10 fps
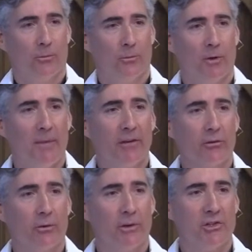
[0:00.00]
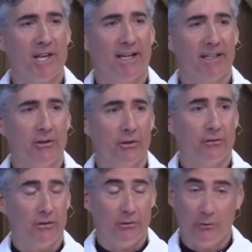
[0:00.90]
What makes Christianity
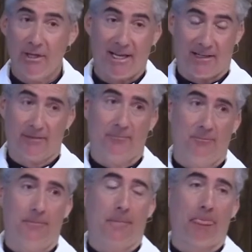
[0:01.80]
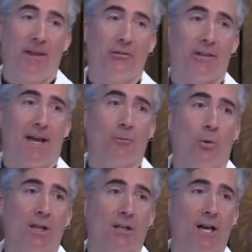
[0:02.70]
unique is that
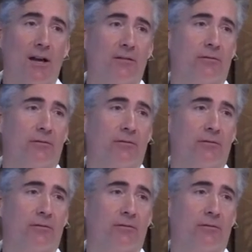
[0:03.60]
while a lot of